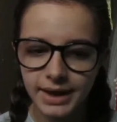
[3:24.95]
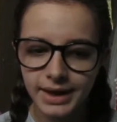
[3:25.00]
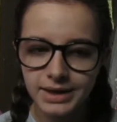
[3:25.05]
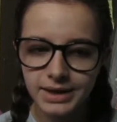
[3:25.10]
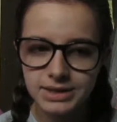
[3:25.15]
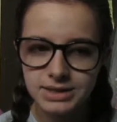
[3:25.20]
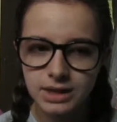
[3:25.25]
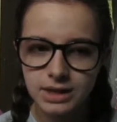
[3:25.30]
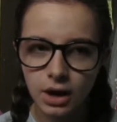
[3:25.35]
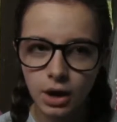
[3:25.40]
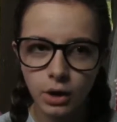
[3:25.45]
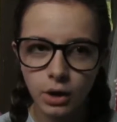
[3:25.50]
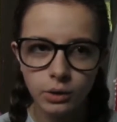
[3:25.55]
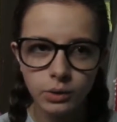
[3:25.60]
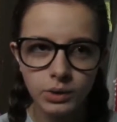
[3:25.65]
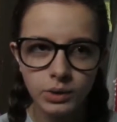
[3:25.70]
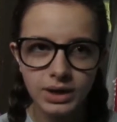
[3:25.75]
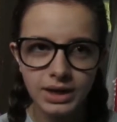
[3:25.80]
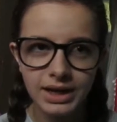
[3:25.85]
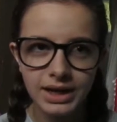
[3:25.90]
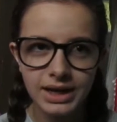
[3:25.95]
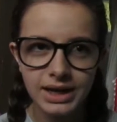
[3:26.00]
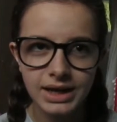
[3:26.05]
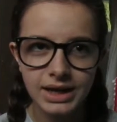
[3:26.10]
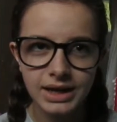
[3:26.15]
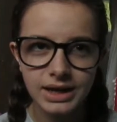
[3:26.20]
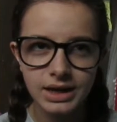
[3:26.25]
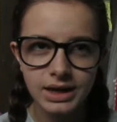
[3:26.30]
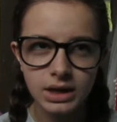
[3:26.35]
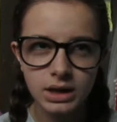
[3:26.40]
It's
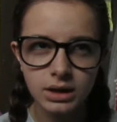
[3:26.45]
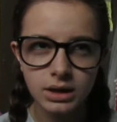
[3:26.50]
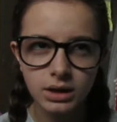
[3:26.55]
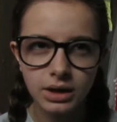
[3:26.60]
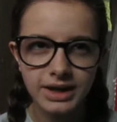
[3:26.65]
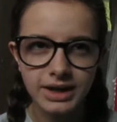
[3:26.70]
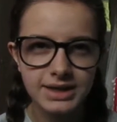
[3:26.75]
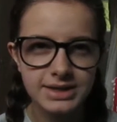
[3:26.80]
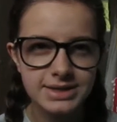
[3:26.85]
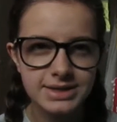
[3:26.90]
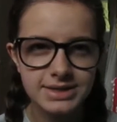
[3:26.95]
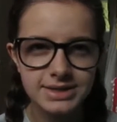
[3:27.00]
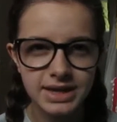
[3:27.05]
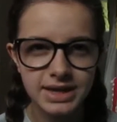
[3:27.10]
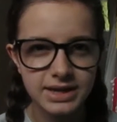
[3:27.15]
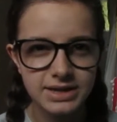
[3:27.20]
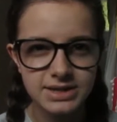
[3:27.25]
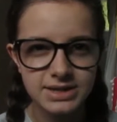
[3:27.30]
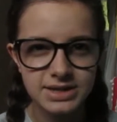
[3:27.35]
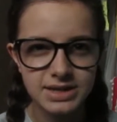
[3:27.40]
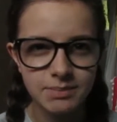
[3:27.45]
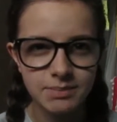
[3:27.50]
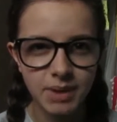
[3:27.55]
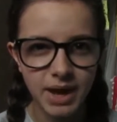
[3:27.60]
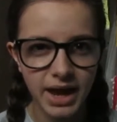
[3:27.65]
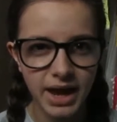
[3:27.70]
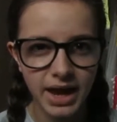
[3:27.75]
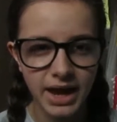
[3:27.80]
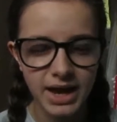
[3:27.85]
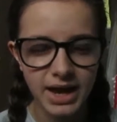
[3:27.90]
only like
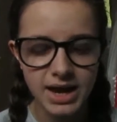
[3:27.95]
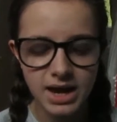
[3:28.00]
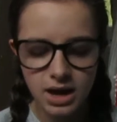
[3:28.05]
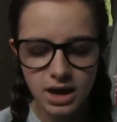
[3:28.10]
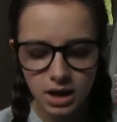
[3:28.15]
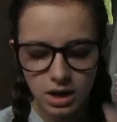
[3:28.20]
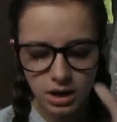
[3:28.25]
60p